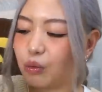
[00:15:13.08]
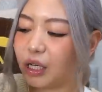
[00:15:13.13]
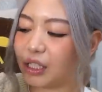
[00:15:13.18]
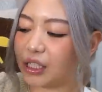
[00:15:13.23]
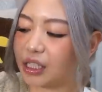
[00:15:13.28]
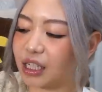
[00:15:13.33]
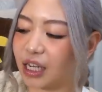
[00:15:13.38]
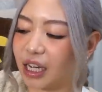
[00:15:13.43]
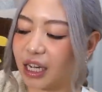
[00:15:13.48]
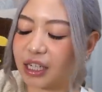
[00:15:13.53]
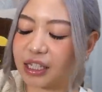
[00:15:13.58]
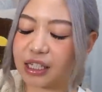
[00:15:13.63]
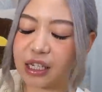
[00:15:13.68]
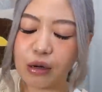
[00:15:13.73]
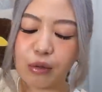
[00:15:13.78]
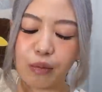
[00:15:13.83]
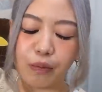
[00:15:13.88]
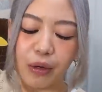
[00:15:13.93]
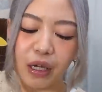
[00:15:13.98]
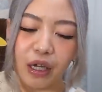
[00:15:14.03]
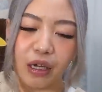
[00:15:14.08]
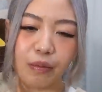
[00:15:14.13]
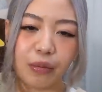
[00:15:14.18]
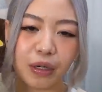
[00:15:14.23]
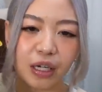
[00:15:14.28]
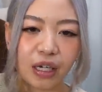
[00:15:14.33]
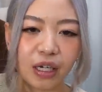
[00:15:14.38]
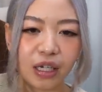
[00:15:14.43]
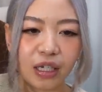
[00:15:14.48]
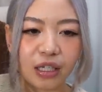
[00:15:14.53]
what size i would be
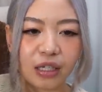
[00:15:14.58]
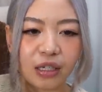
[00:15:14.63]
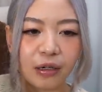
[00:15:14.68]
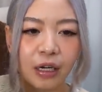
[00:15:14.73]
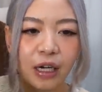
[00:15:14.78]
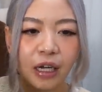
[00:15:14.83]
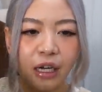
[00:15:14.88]
because